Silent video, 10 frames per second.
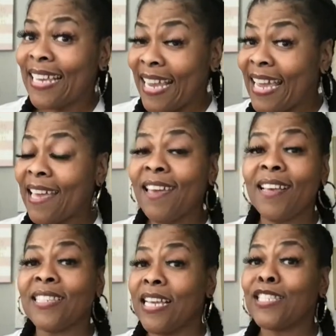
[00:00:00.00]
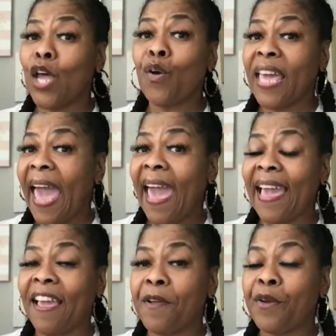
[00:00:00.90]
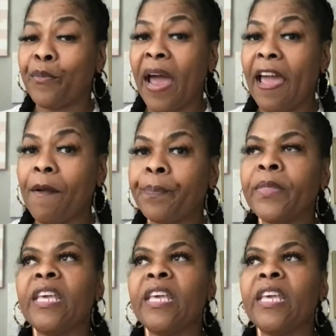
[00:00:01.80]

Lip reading: It is. It's okay, right?